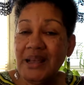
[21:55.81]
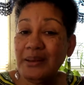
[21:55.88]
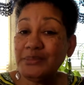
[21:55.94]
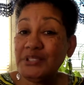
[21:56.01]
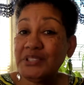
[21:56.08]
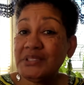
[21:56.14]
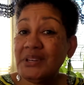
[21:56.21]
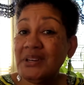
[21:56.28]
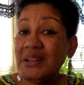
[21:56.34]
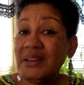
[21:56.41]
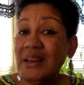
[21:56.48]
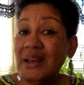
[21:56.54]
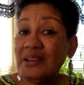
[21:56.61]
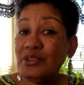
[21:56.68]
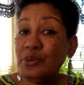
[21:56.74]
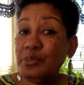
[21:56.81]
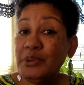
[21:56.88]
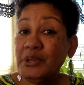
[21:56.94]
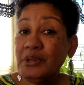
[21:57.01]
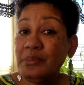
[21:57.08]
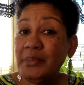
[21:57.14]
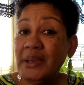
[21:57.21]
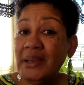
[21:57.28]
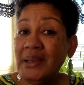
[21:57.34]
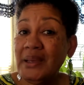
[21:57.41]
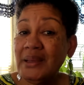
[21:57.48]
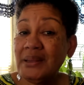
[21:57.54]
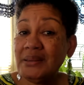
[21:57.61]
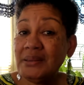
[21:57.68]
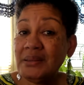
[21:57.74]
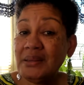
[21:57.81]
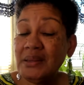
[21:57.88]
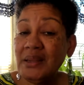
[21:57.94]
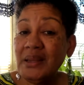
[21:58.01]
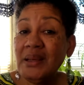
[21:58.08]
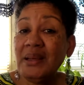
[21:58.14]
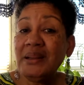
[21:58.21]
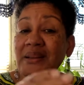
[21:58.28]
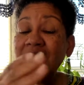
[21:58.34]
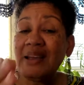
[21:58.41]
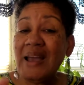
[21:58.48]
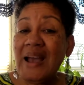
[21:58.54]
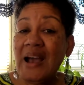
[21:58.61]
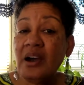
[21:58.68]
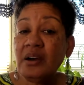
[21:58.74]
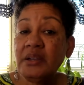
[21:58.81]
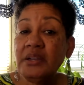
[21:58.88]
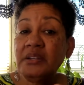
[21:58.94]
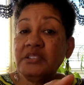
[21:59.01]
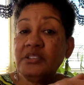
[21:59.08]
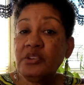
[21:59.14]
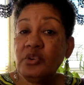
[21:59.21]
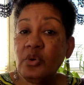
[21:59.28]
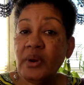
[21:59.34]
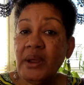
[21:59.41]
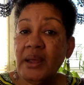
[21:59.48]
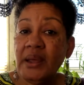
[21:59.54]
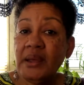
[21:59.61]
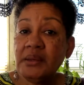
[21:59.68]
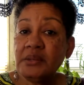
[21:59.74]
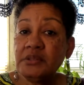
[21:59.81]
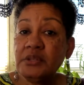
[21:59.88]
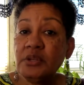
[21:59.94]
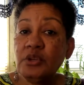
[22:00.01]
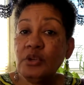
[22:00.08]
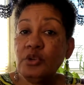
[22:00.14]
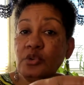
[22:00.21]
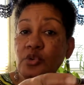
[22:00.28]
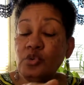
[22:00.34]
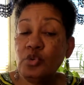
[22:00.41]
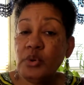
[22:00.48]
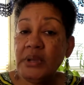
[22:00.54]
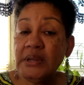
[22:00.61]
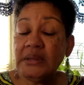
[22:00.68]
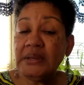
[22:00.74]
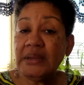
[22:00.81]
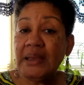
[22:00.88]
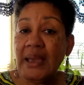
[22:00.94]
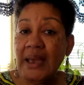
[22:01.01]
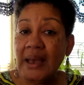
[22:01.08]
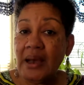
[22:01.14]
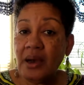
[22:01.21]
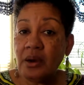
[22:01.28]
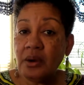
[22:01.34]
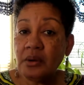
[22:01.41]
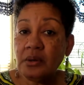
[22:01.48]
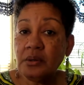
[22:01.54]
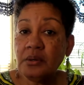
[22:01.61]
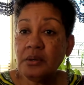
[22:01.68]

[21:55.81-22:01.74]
I'm just cutting out the middleman. The cow eats the grass. You eat the cow.